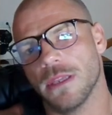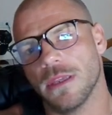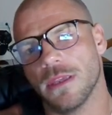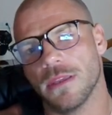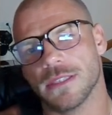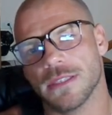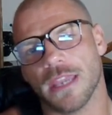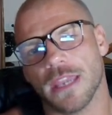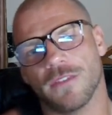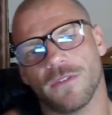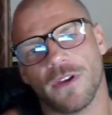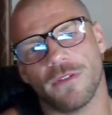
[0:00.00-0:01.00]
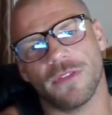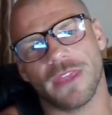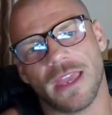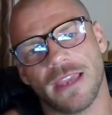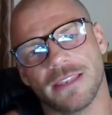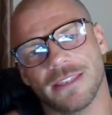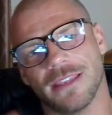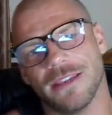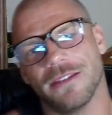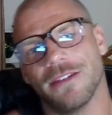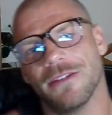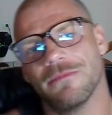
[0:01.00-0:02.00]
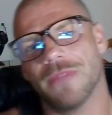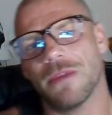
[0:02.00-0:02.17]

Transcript: he's taking his foot off the gas. Maybe